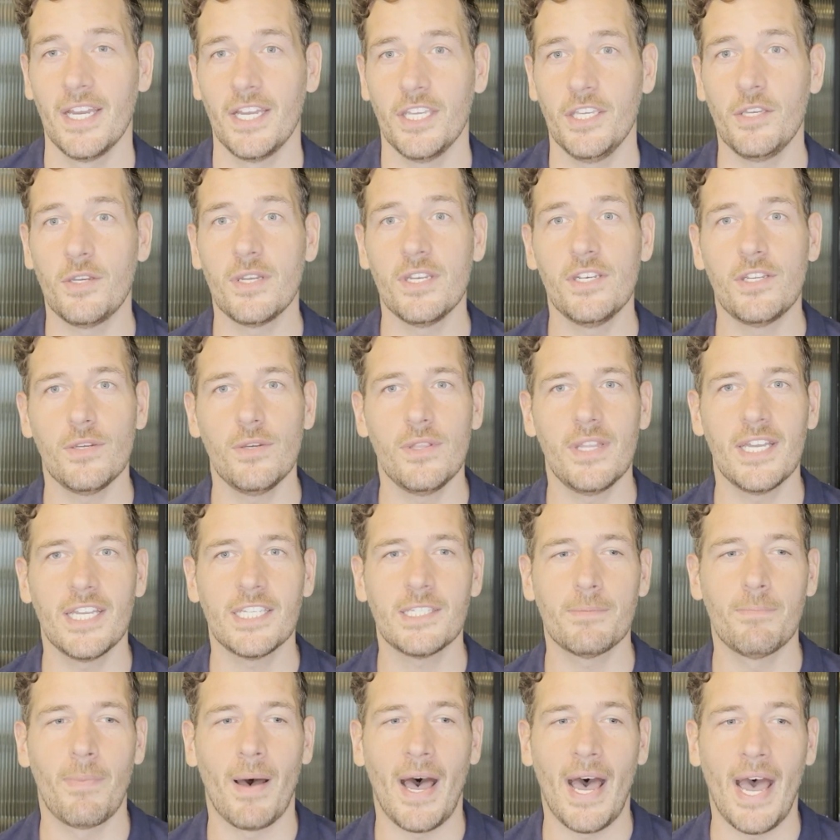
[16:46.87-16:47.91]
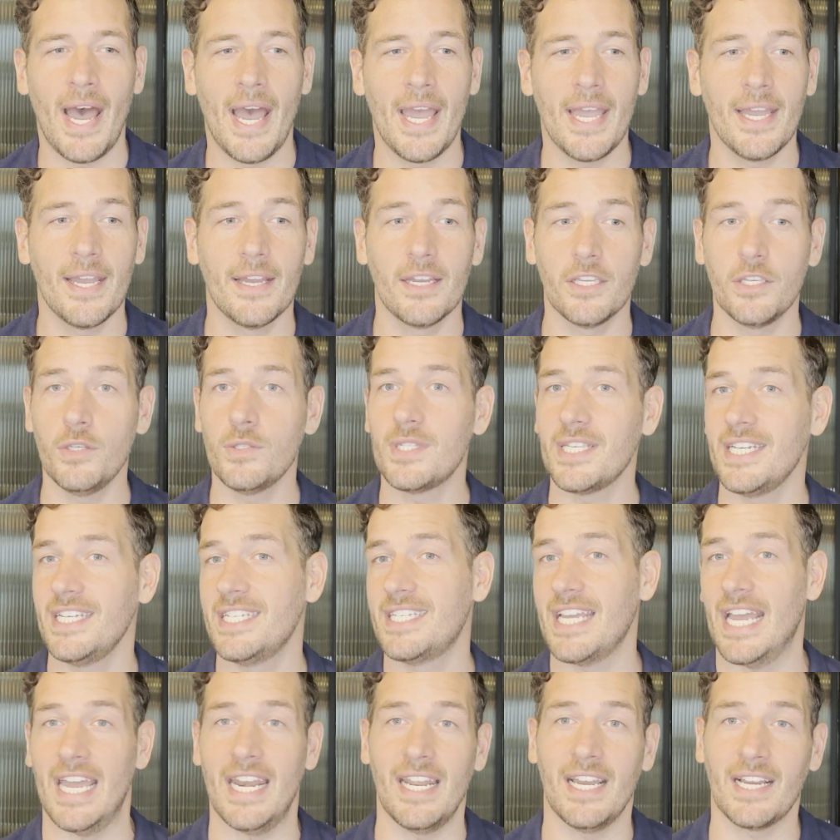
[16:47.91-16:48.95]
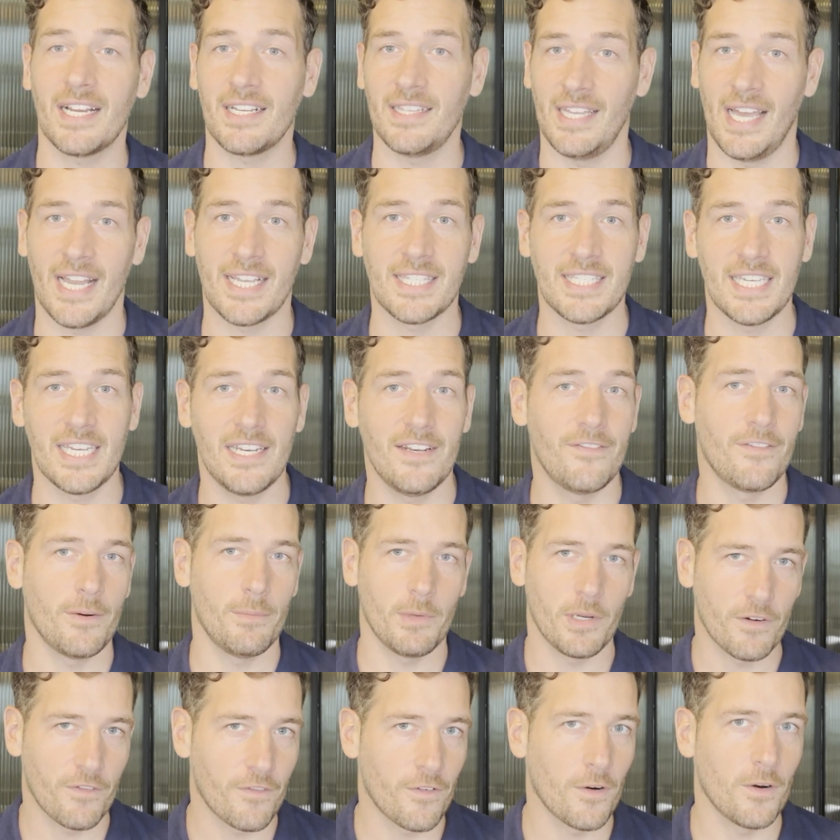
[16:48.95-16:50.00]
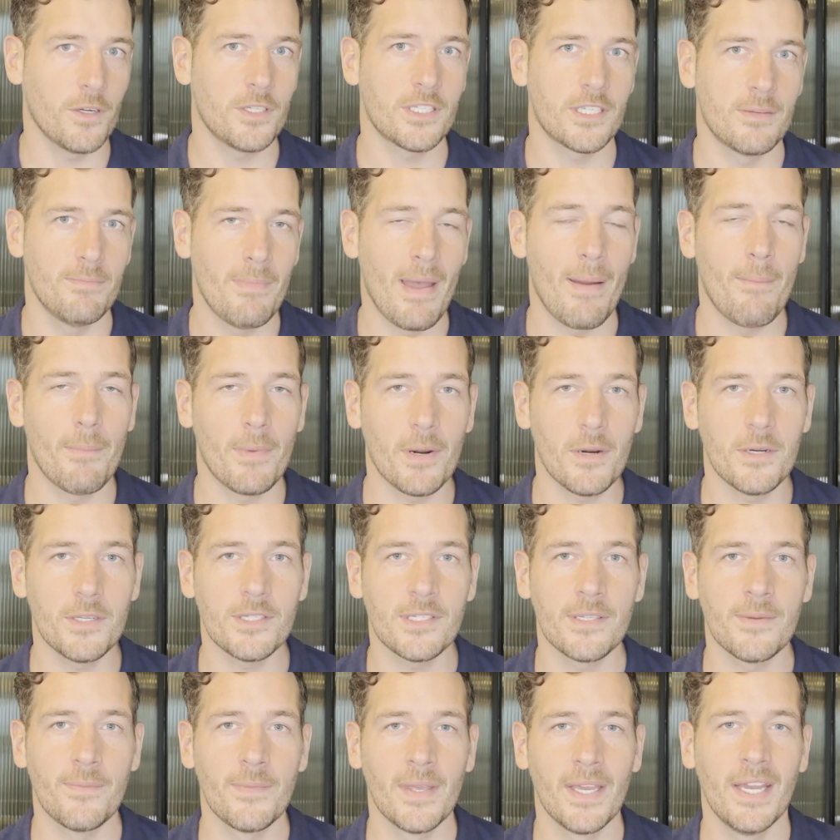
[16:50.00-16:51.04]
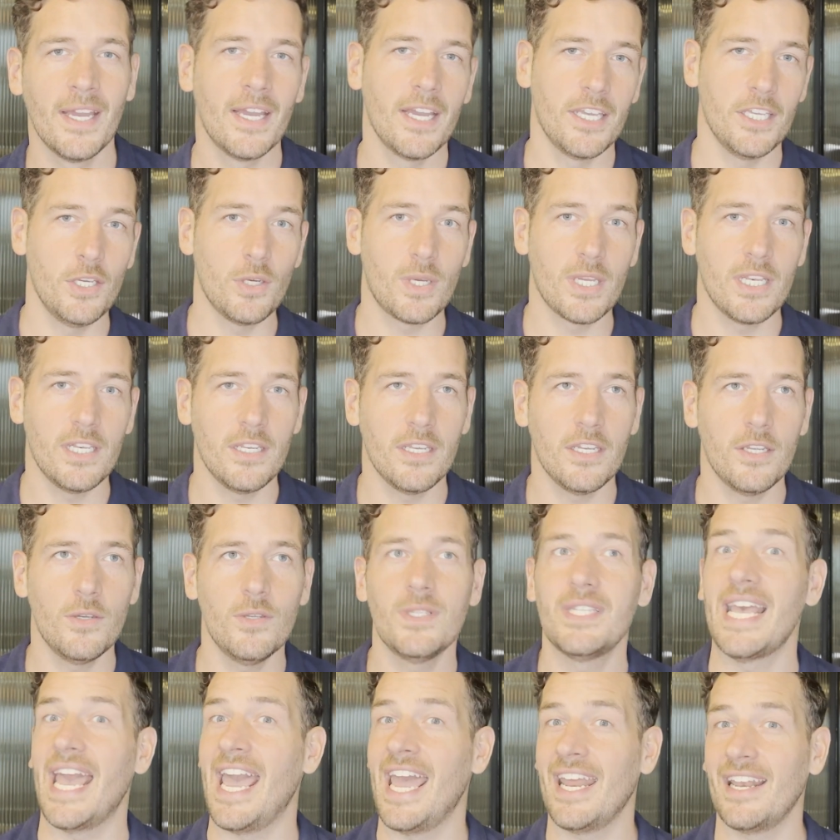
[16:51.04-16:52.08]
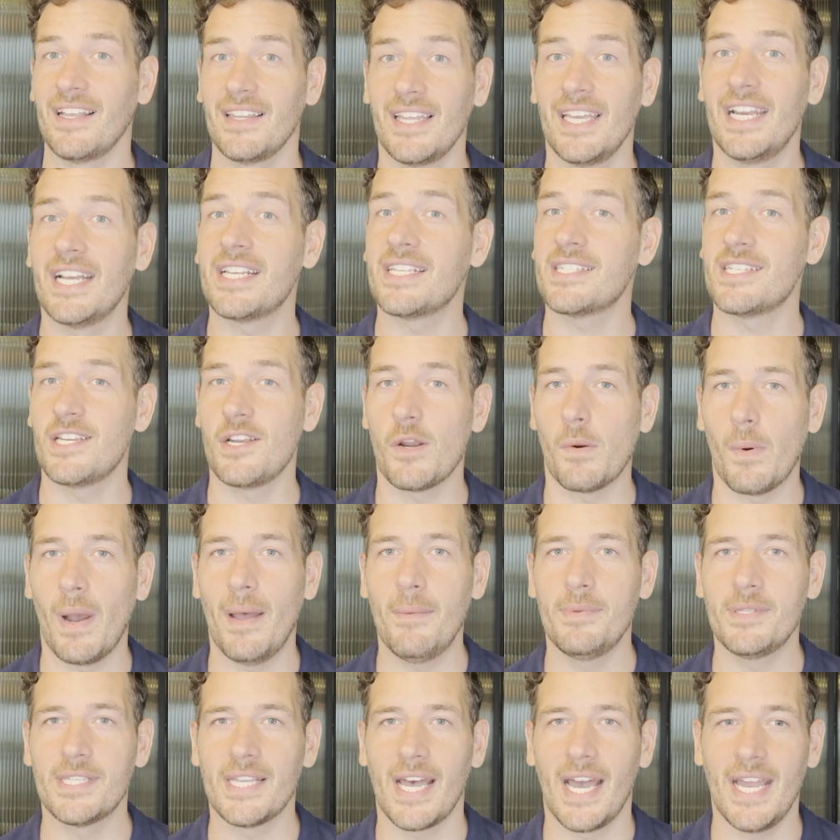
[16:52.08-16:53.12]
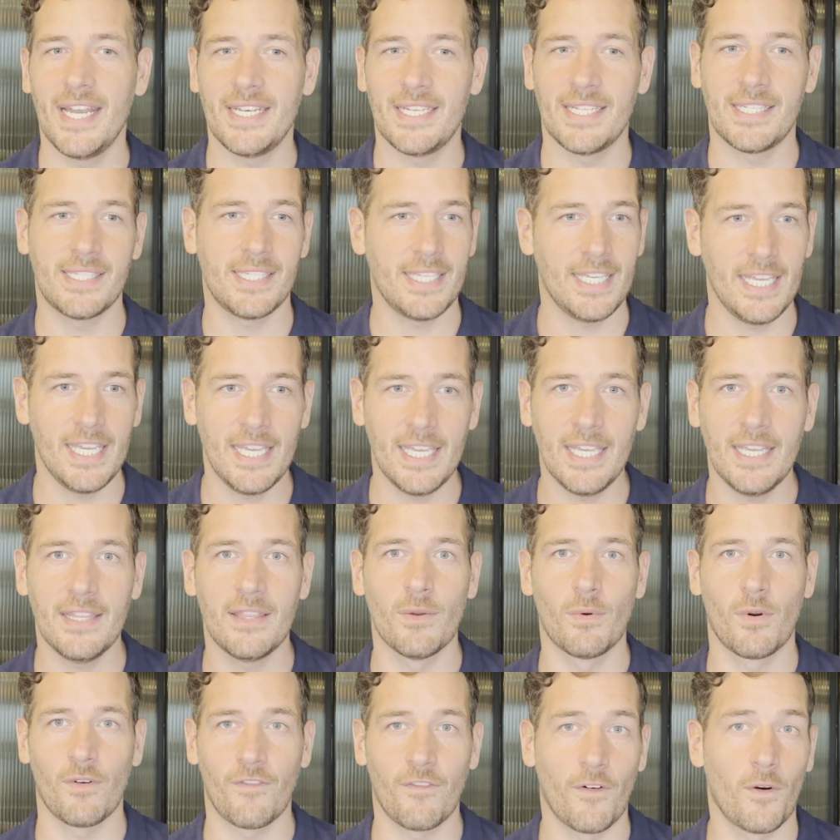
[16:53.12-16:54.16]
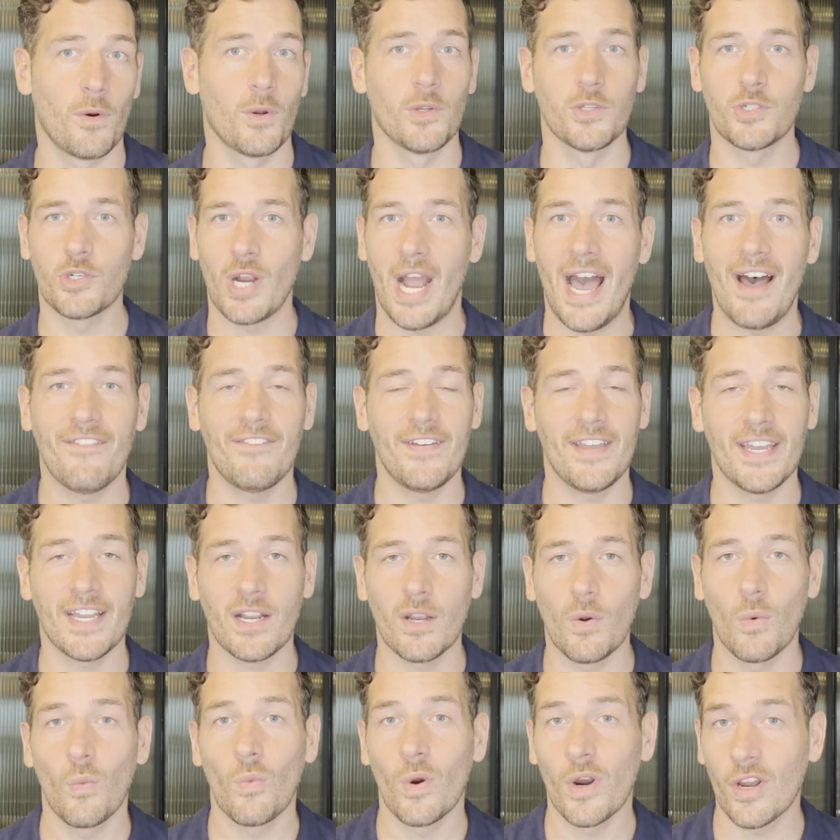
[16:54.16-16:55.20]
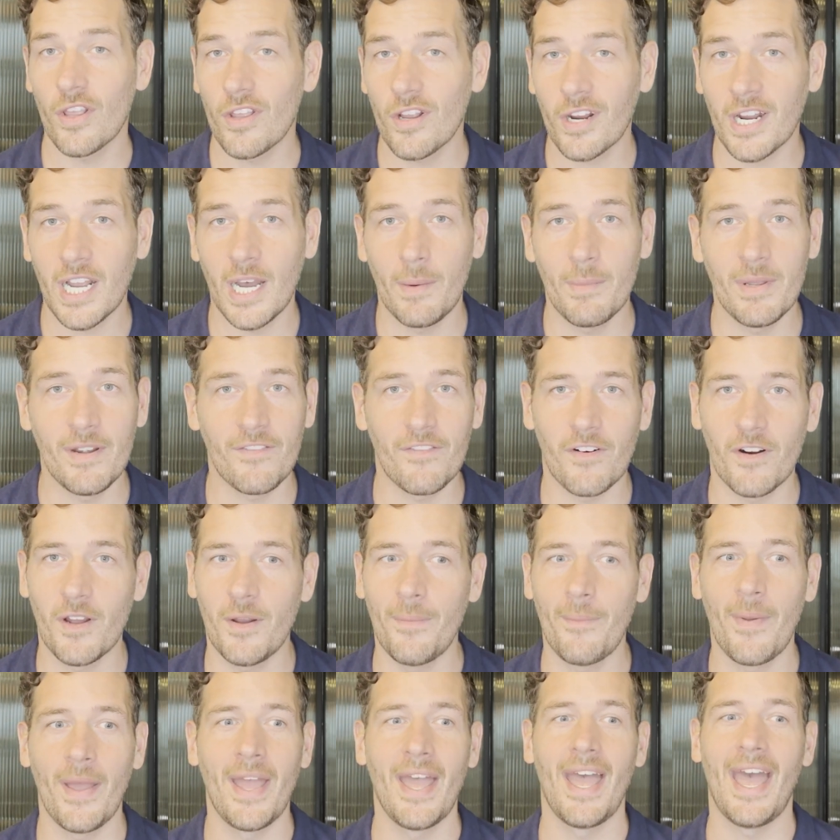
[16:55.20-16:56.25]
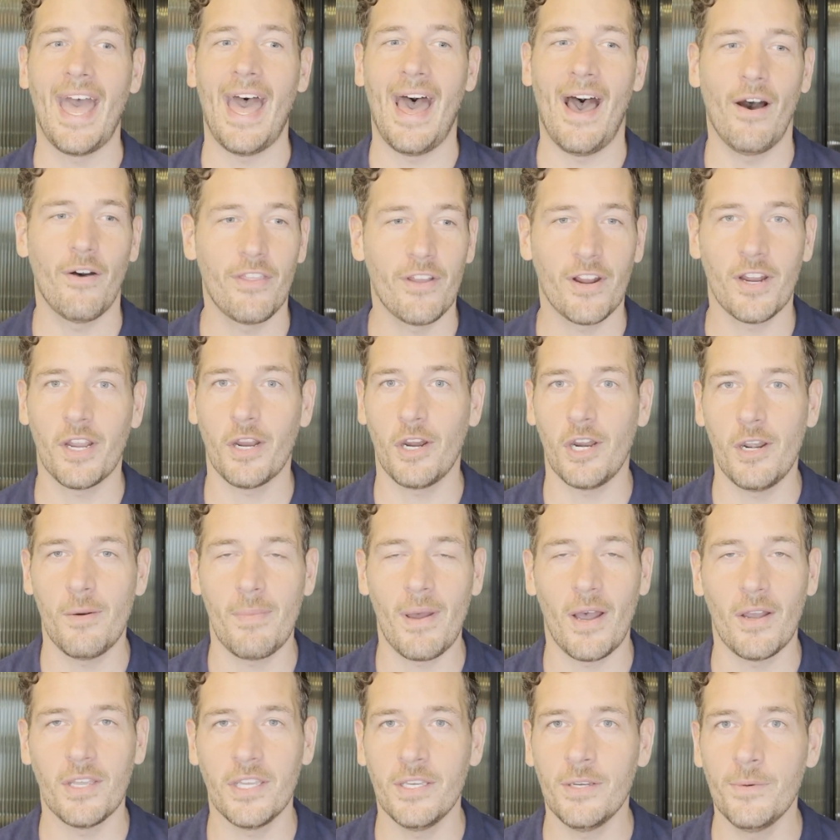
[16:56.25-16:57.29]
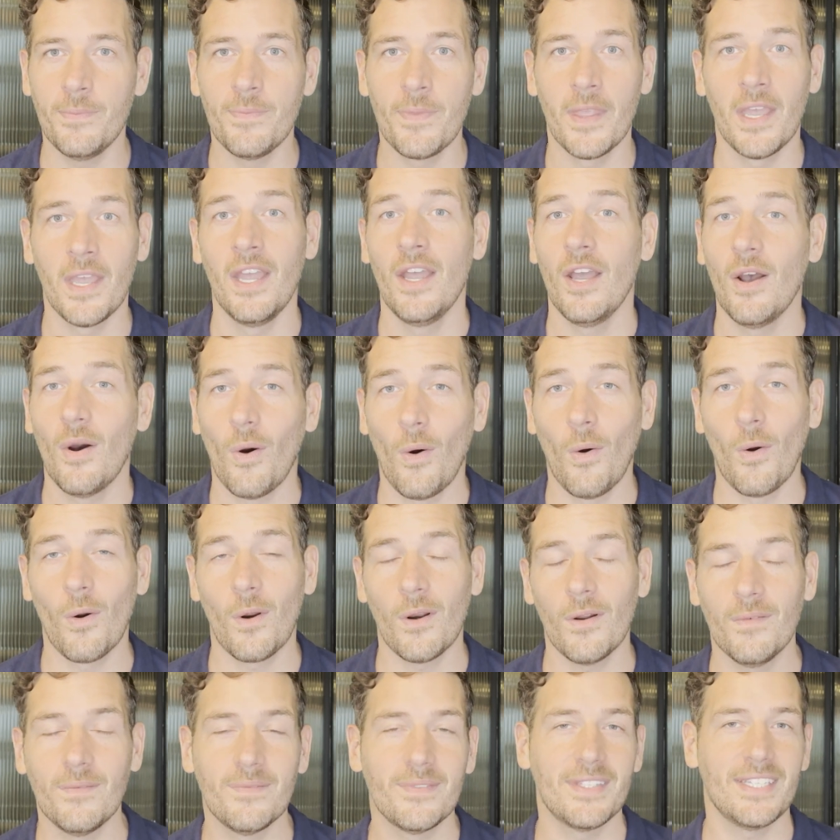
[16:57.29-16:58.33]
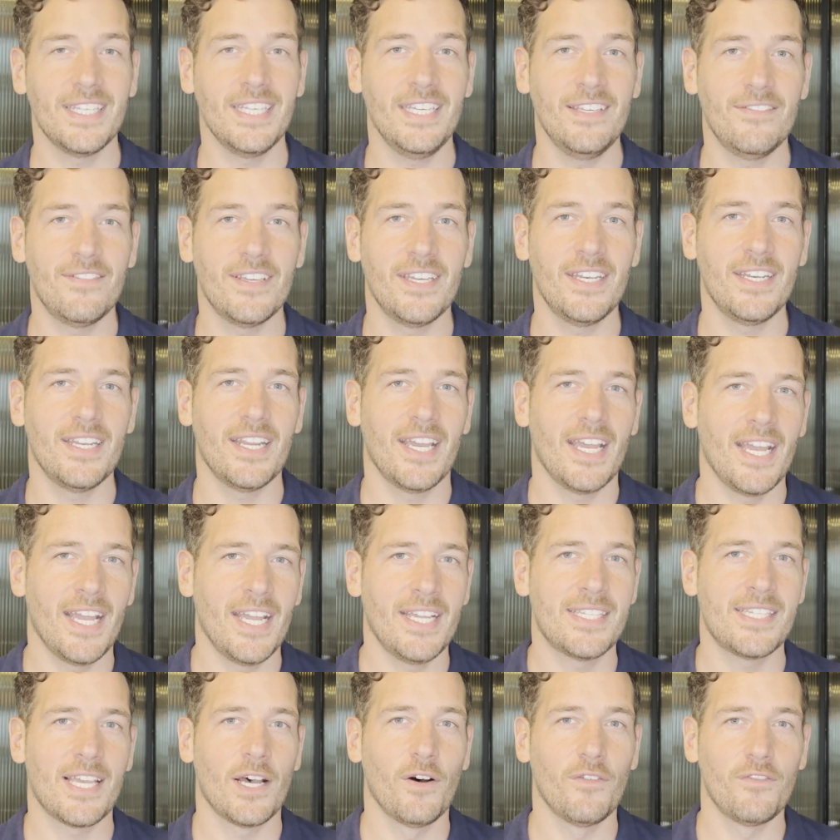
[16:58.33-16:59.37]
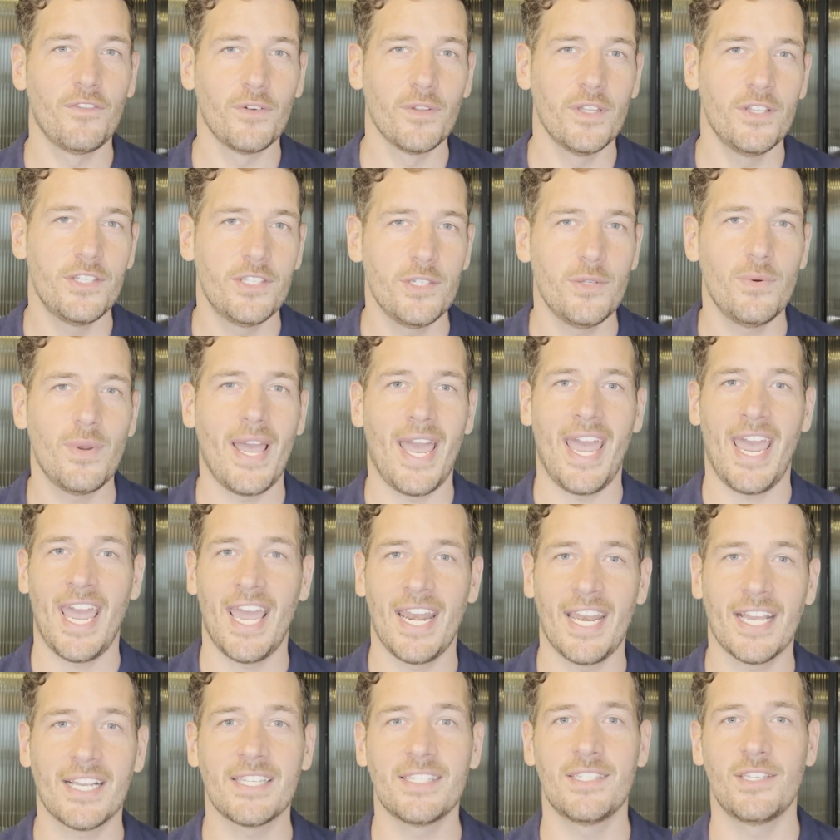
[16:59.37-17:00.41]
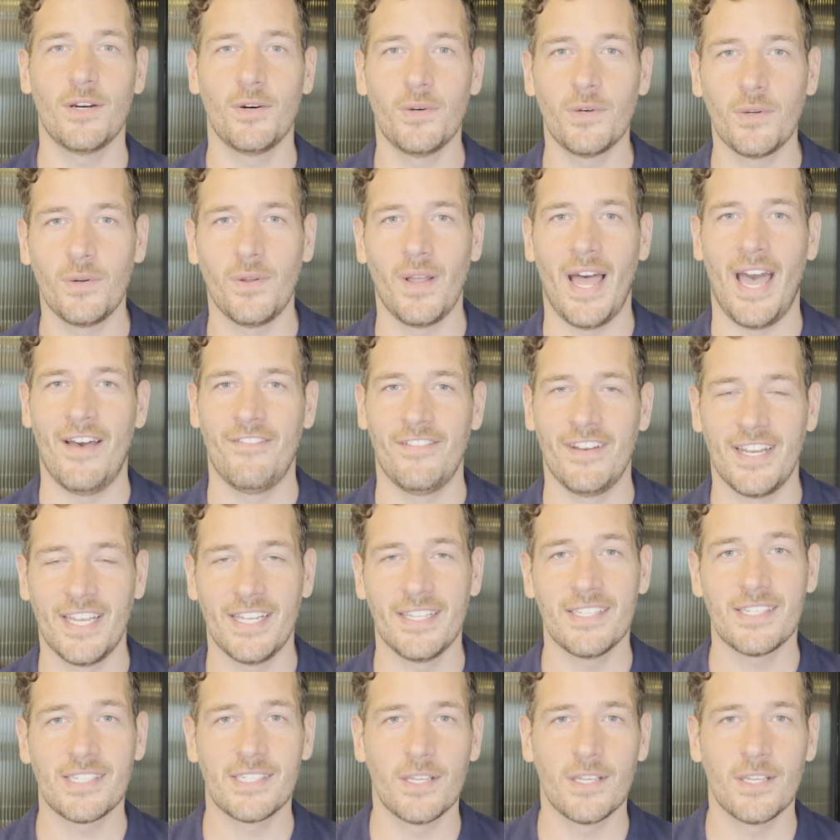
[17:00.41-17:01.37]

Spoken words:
You can do this by using data collected from your first members. You can use analytics to your website to see the referral traffic, where they're coming from, how they're hearing about you, or even it's helpful to do anecdotal evidence.